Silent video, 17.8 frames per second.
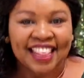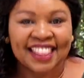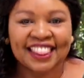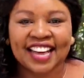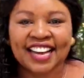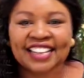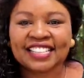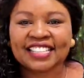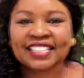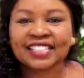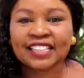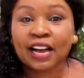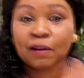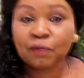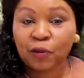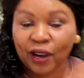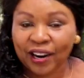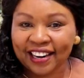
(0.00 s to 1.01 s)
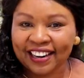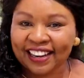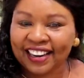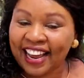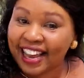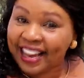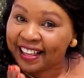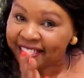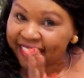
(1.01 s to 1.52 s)
that someone
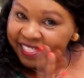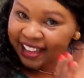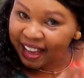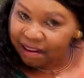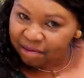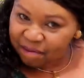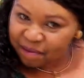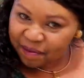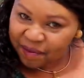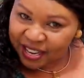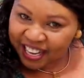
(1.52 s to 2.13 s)
like them,